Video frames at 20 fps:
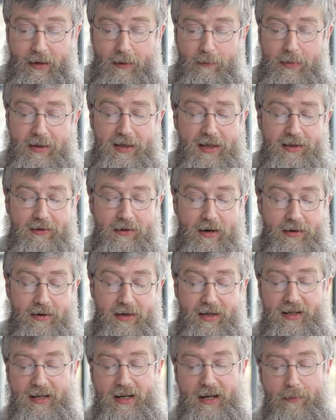Mrs Grunt
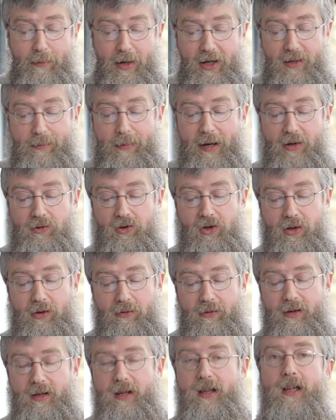didn't know much about
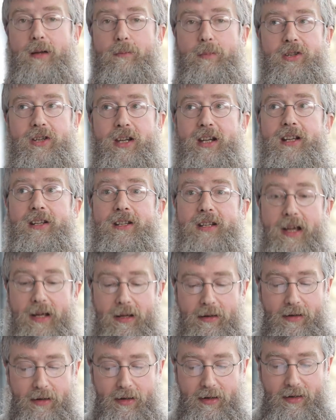children, but she could
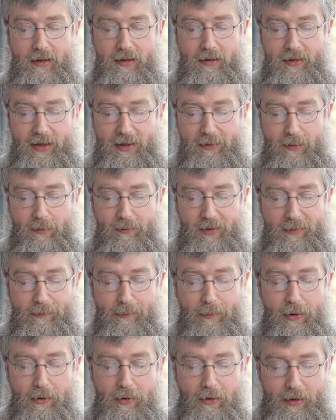tell this one was a
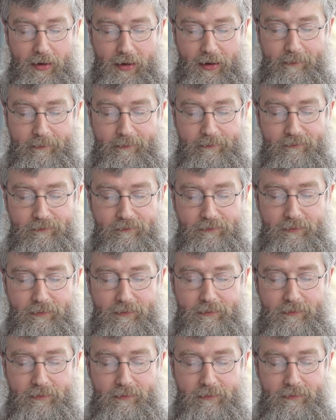boy.
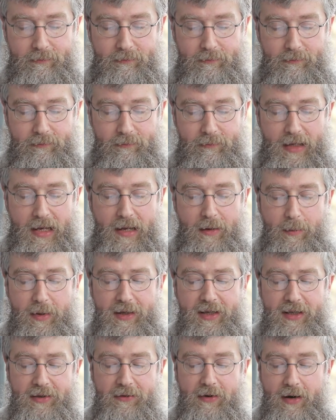
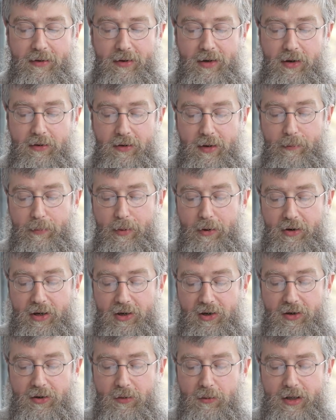Mrs Grunt knew that boys
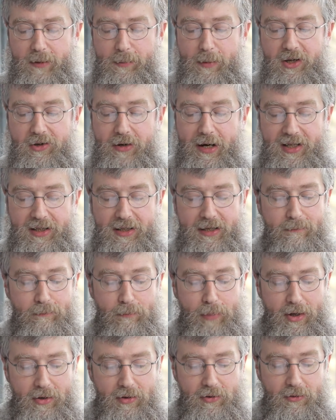should always be dressed in
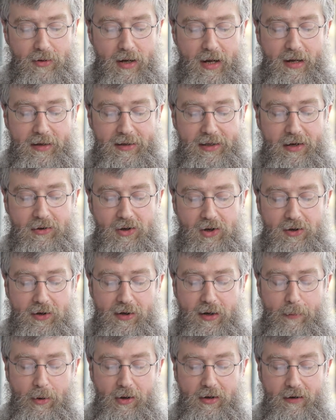blue, so she took
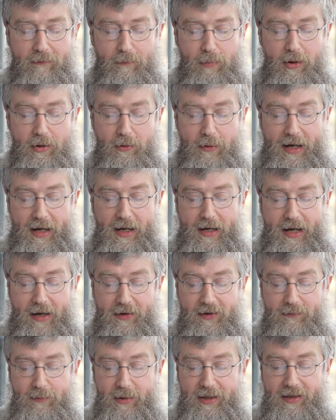a bottle of blue ink
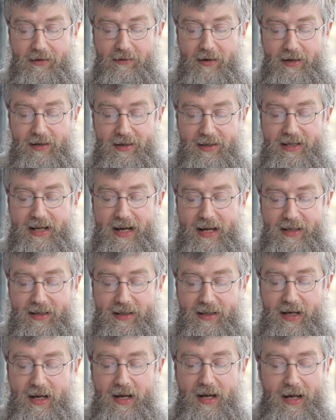out of Mr Grunt's
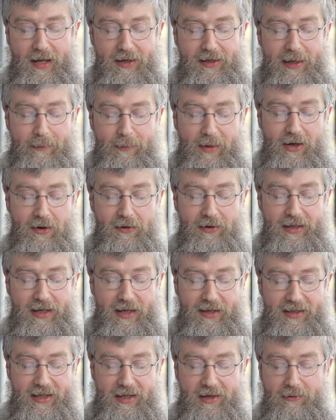desk and tipped the
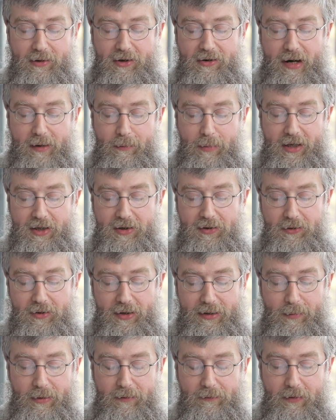contents into a great big
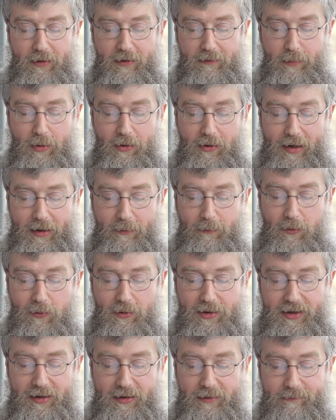saucepan full of boiling
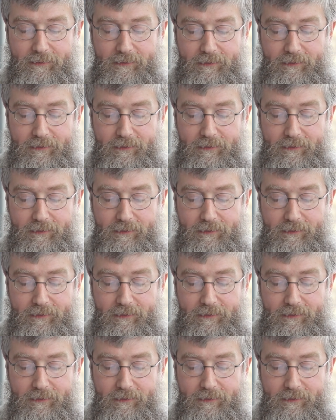water.